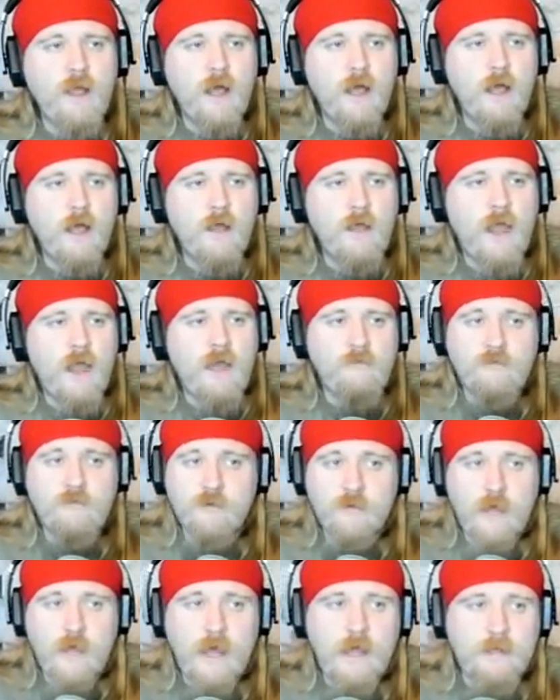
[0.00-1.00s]

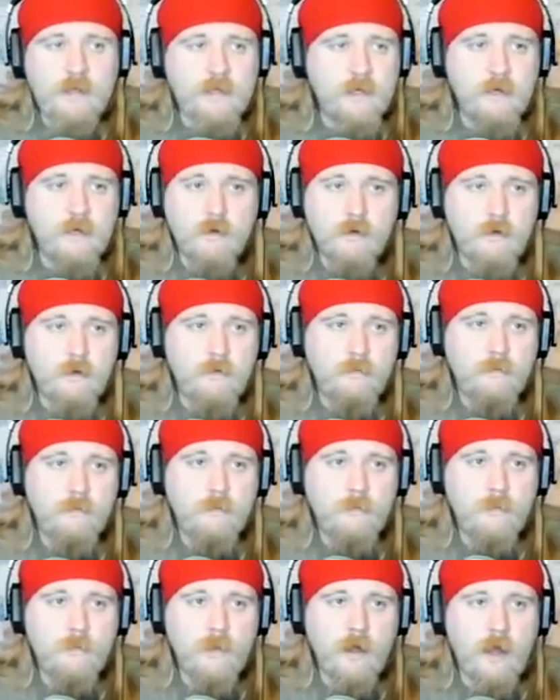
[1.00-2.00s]
After that,
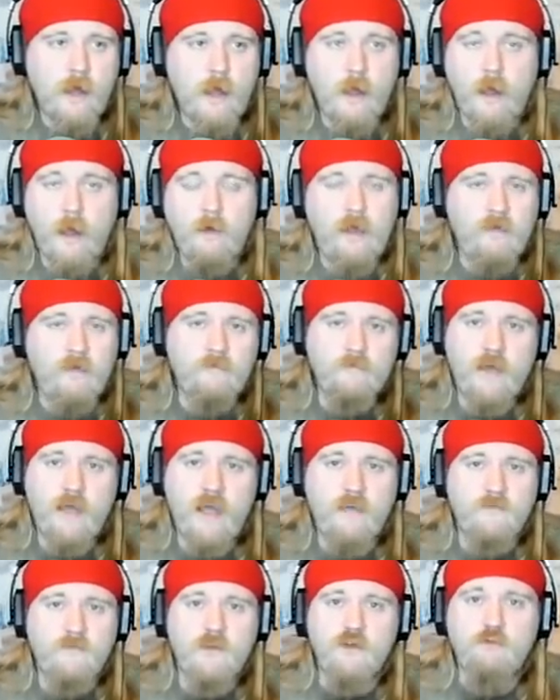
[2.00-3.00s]
I
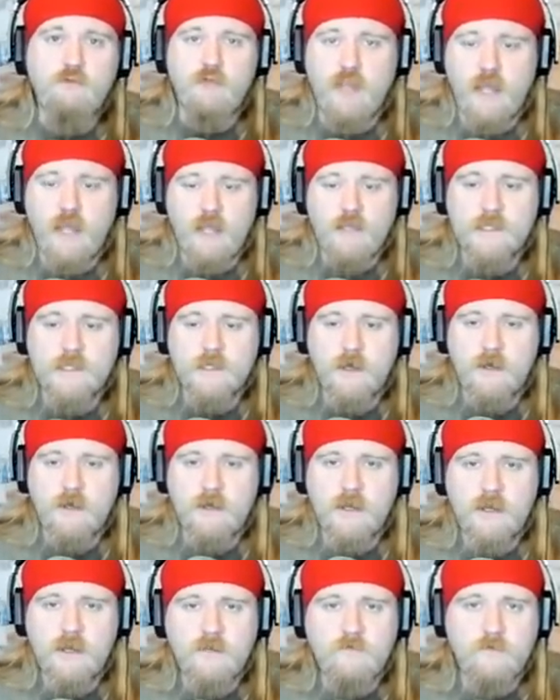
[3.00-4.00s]
have no plans
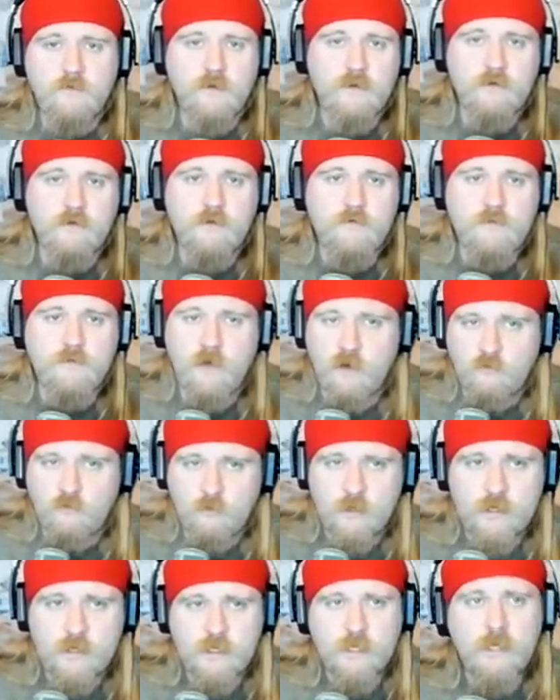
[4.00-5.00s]
on any further
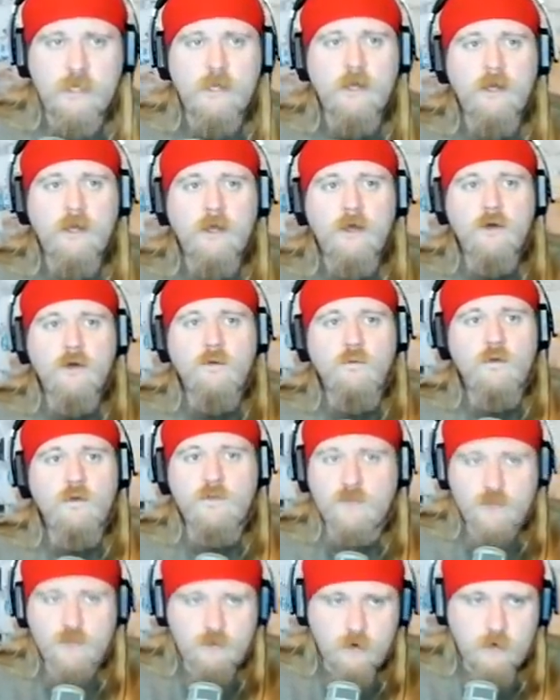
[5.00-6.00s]
involvement
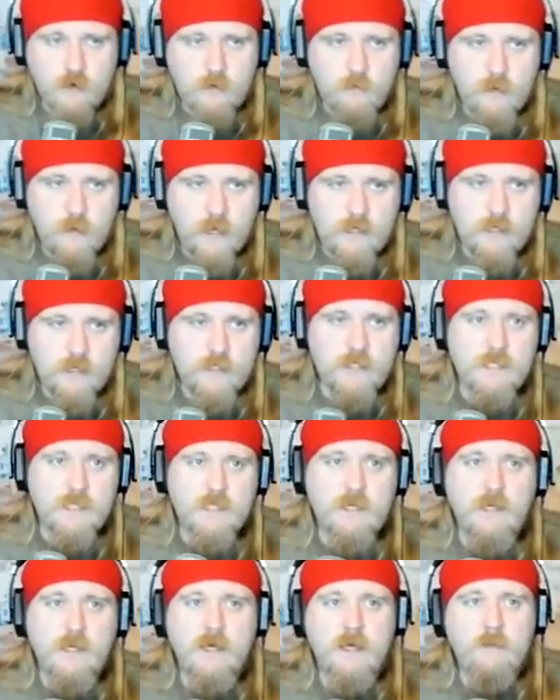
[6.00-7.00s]
with the Drunken
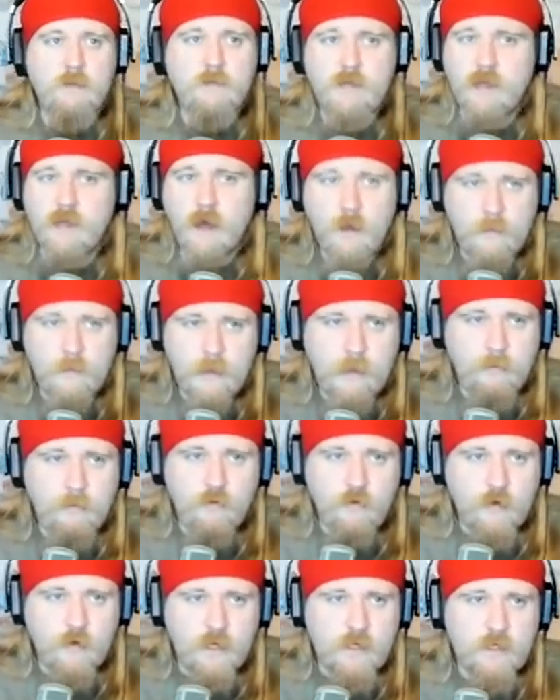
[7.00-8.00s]
Peasants beyond that
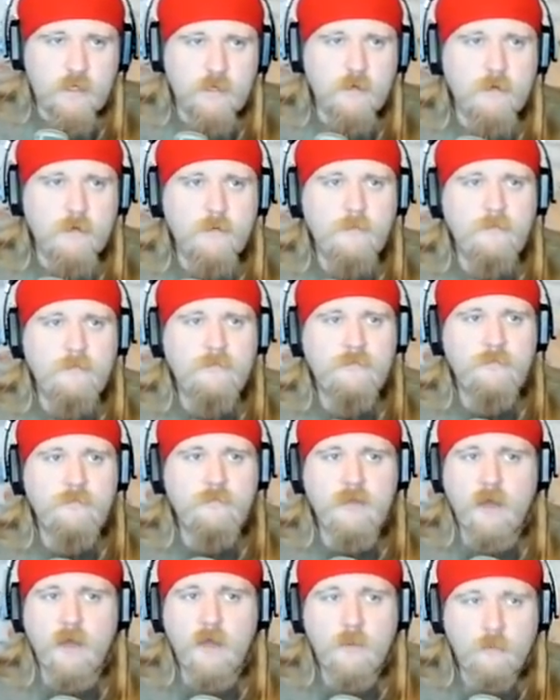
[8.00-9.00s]
point,
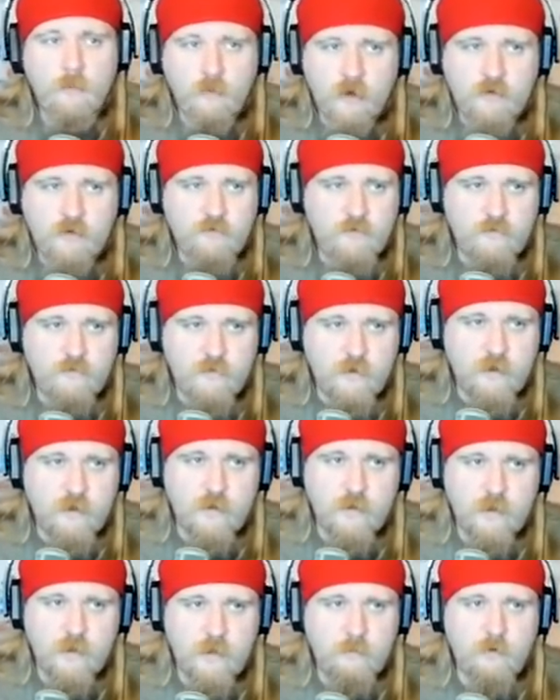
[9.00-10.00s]
beyond the point of
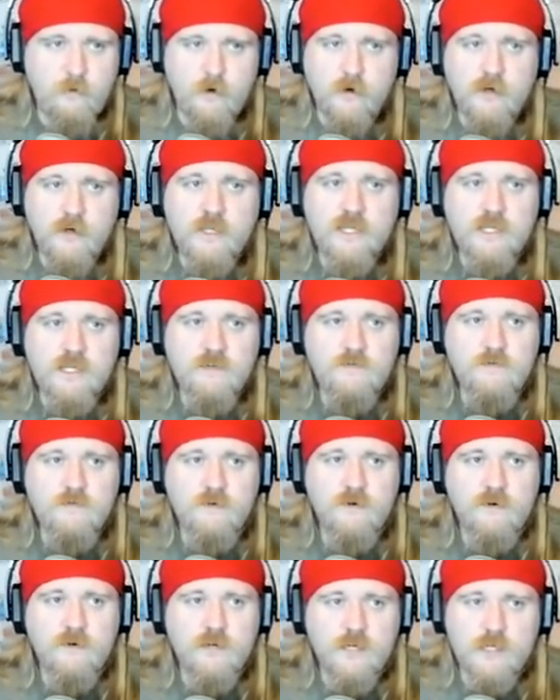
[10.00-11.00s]
fulfilling the perks
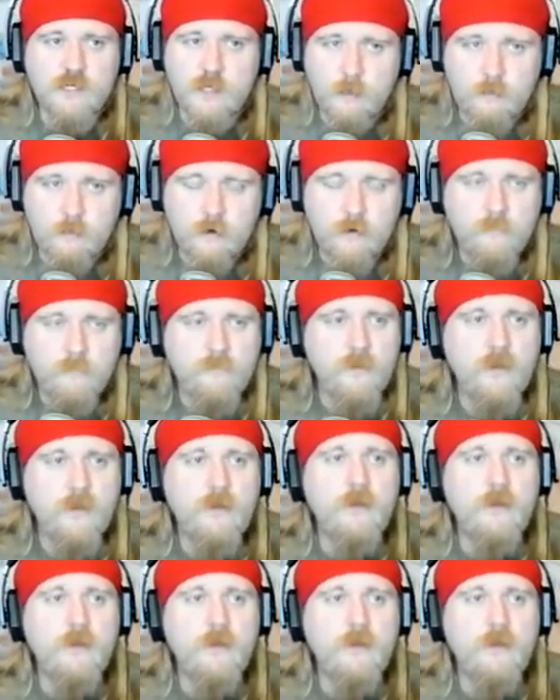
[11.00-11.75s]
for December.